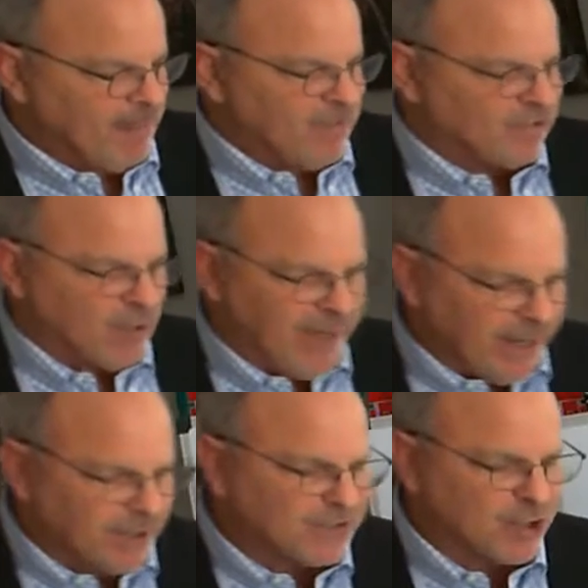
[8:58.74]
So
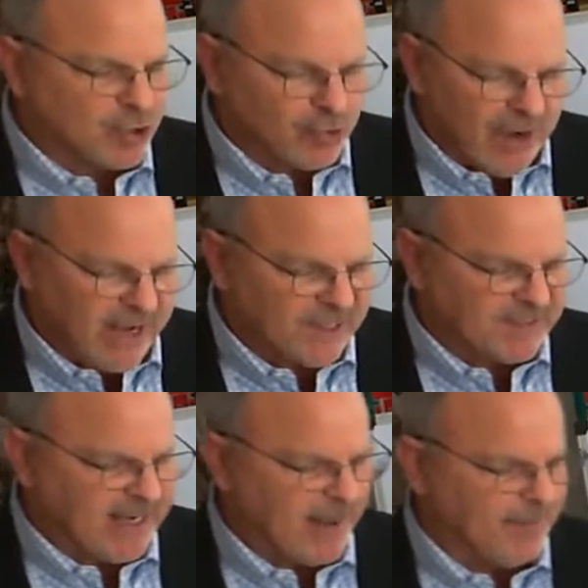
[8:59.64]
here's a great
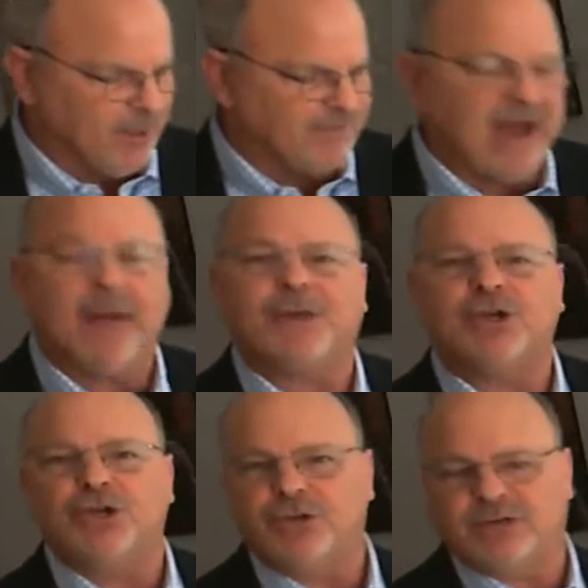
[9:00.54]
example of how the
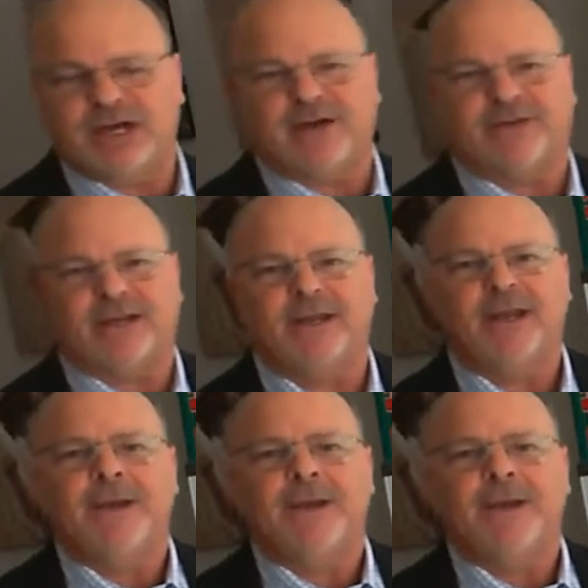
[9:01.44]
new covenant